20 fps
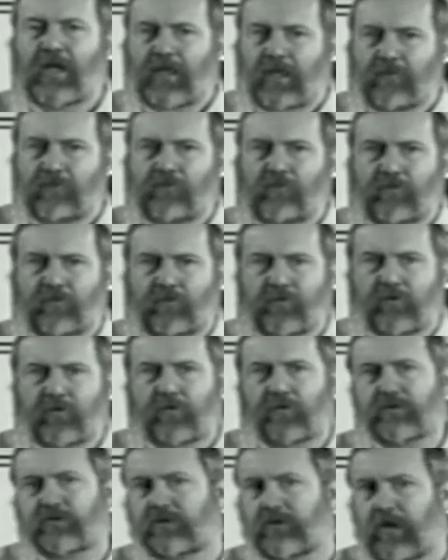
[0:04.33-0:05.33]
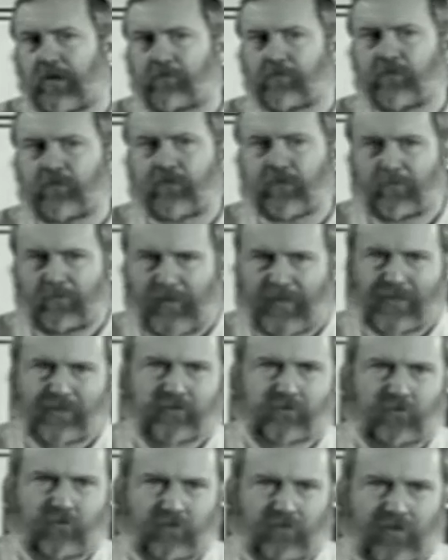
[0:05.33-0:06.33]
if you fill the sump to the
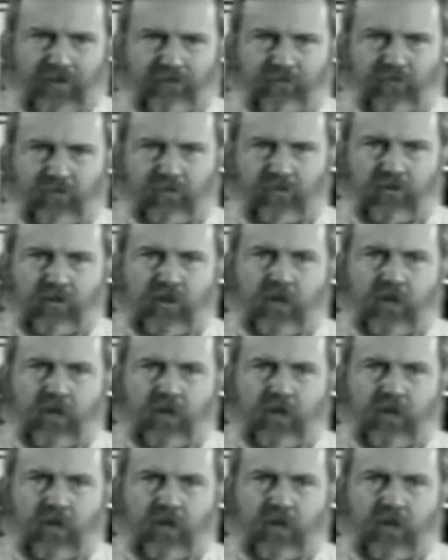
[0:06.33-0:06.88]
maximum level.